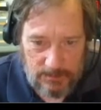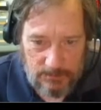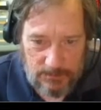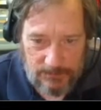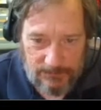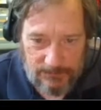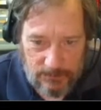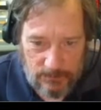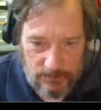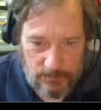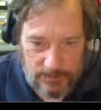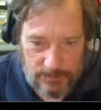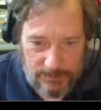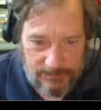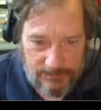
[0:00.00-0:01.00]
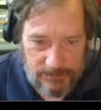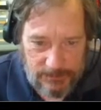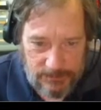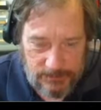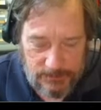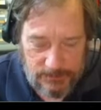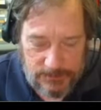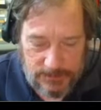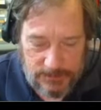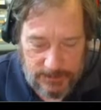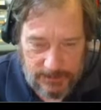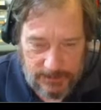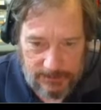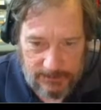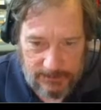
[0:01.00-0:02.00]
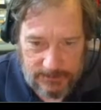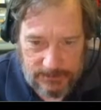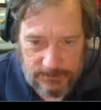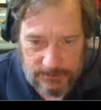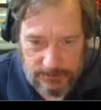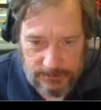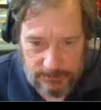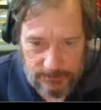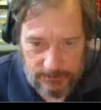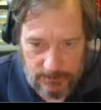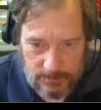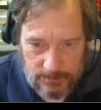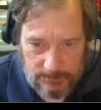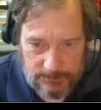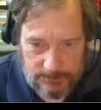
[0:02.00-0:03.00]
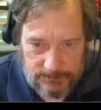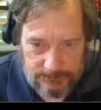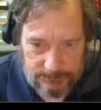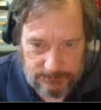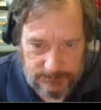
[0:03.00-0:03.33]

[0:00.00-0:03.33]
before we ever used genetically engineered crops.